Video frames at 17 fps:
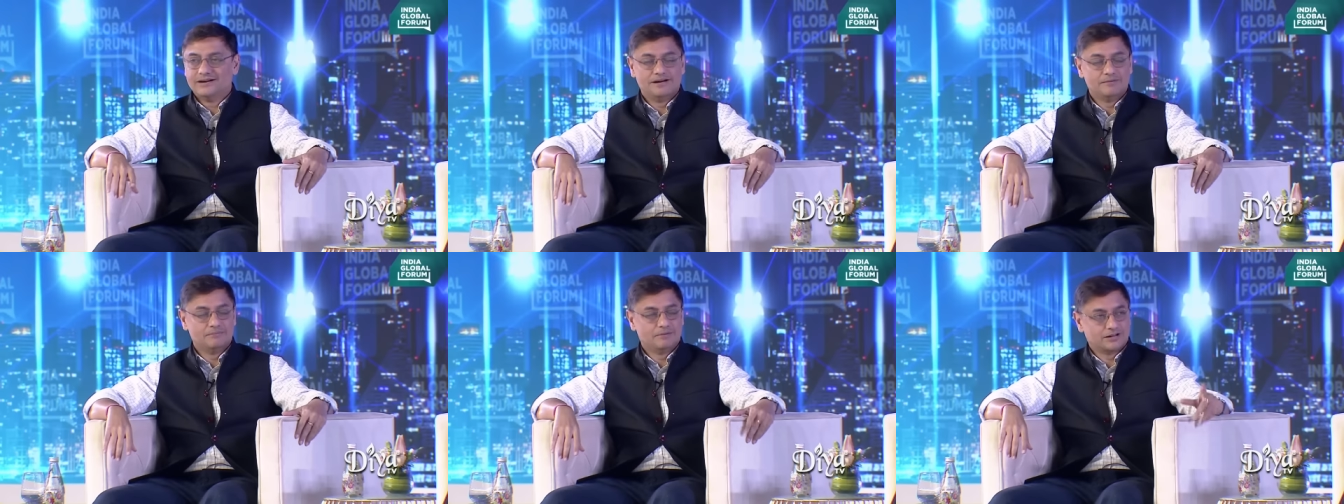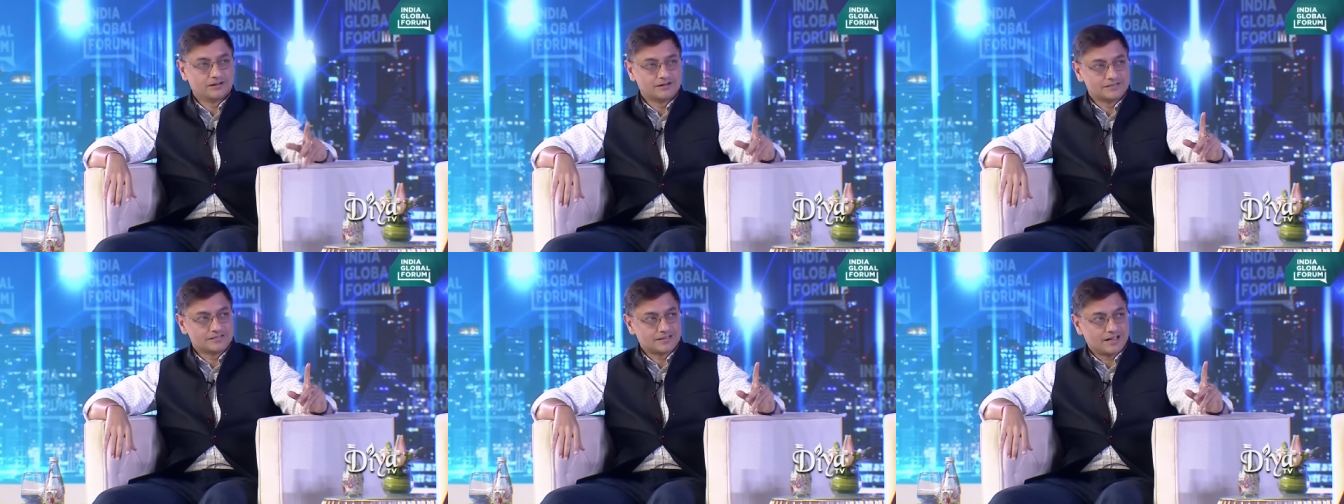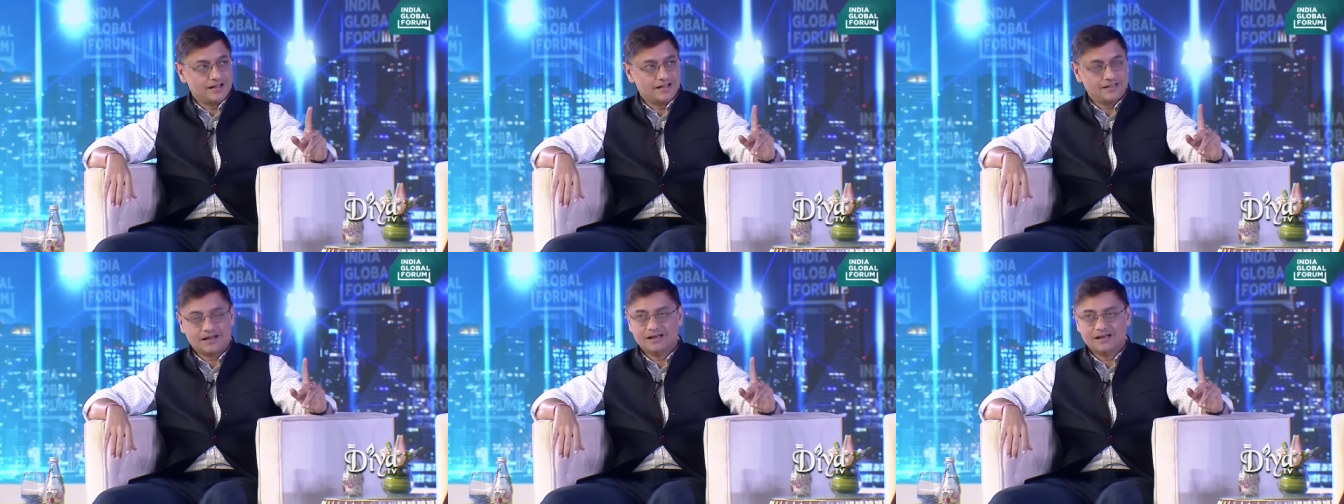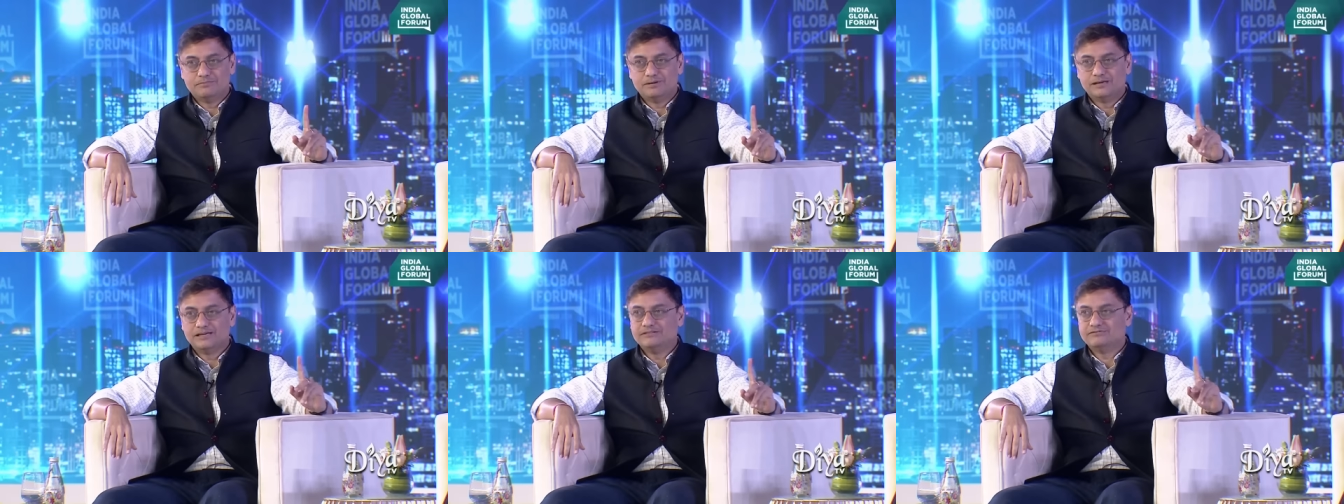because I
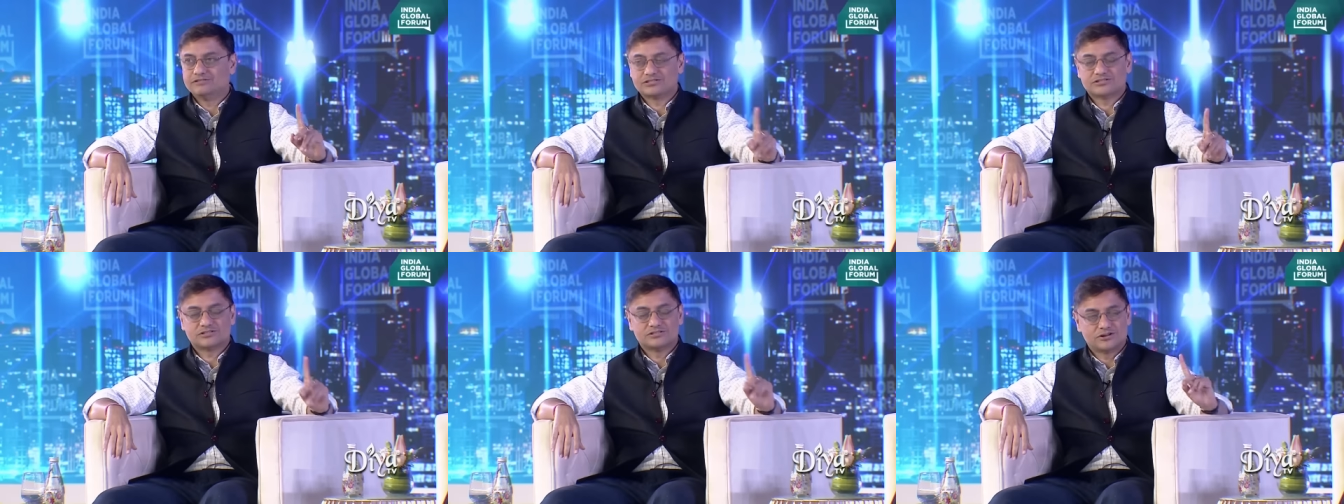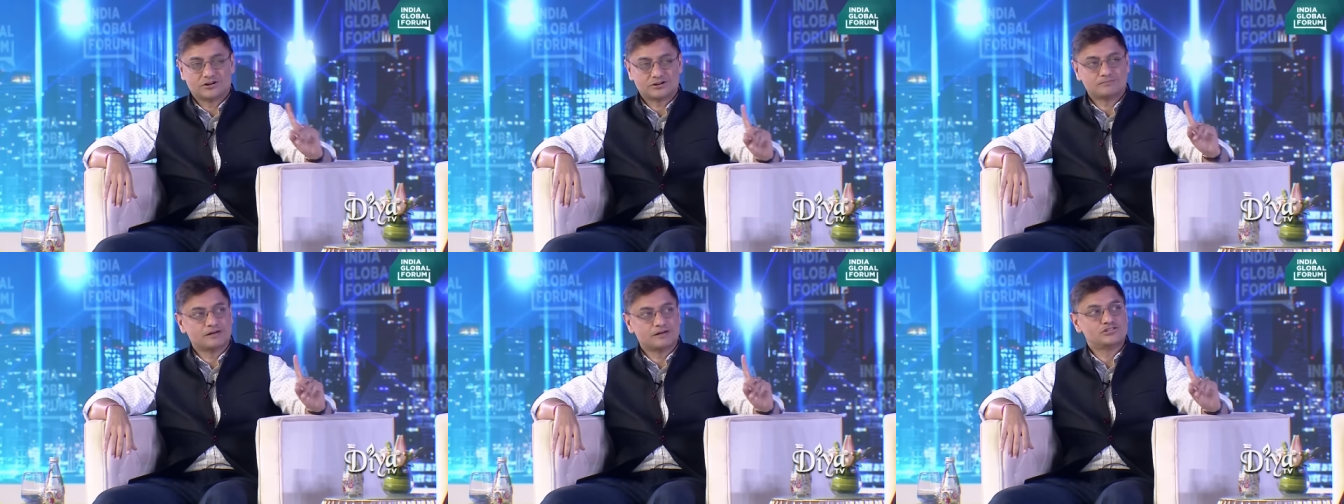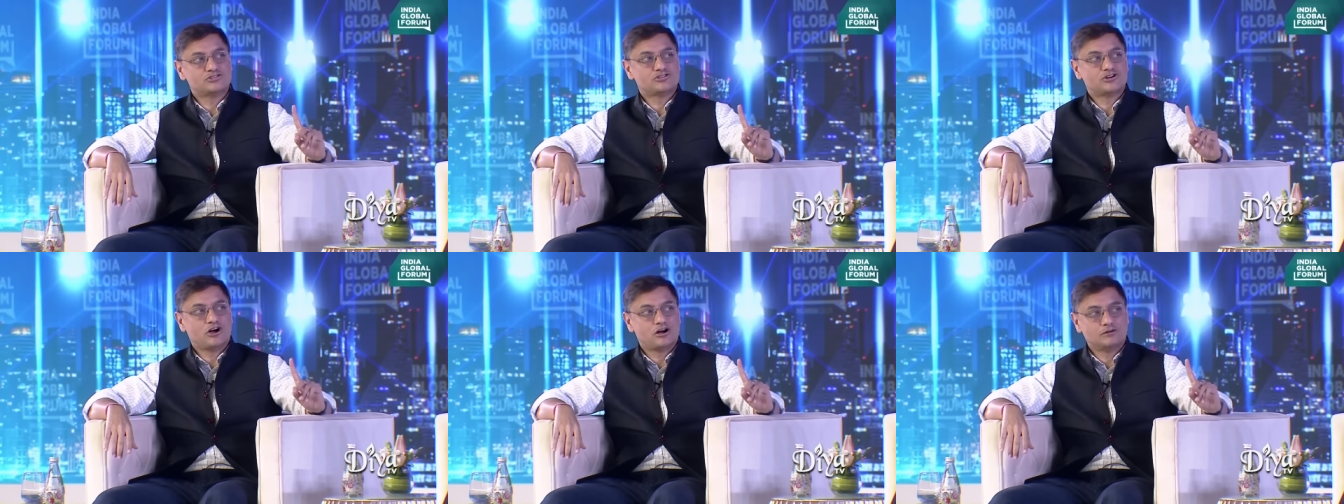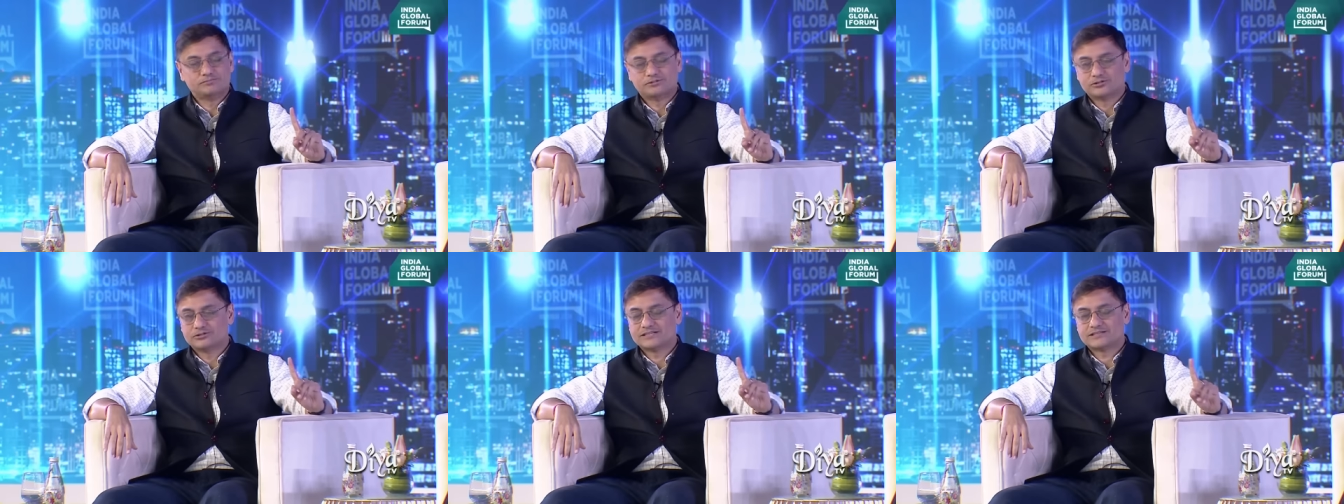believe it's not my
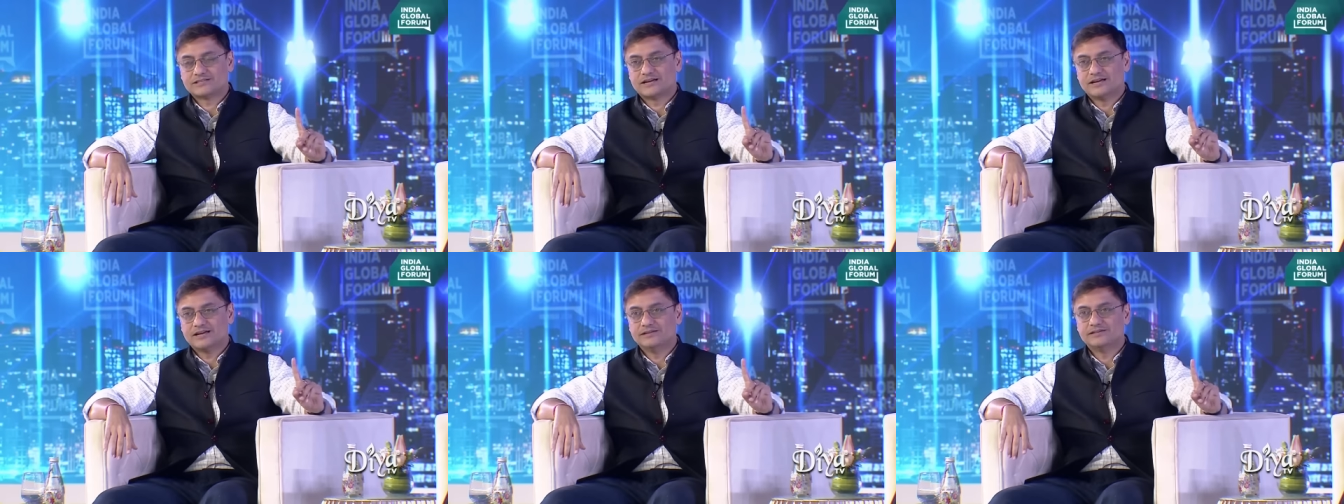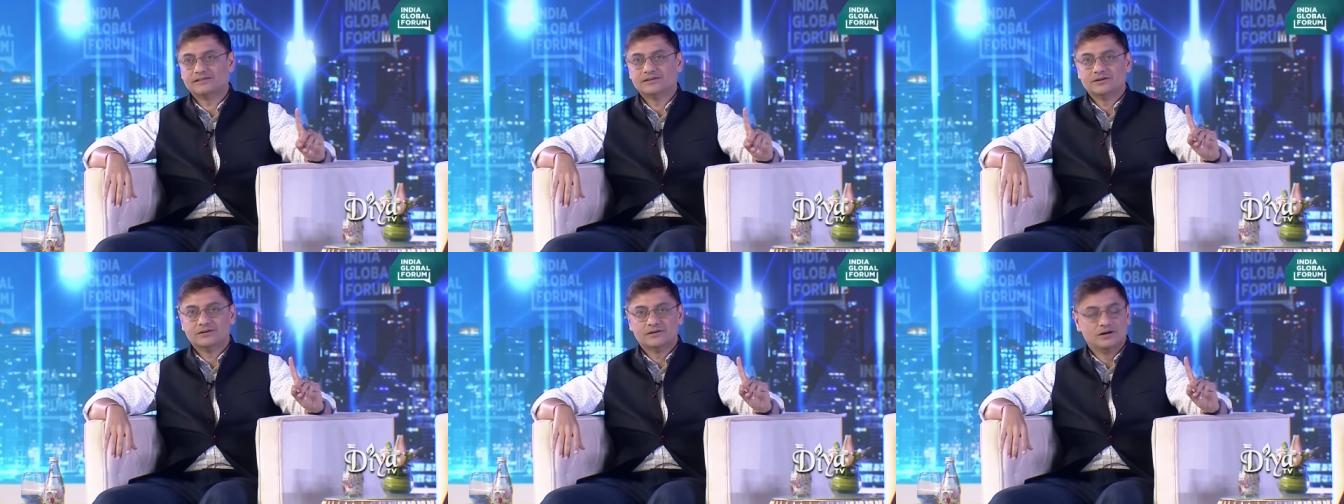job to decide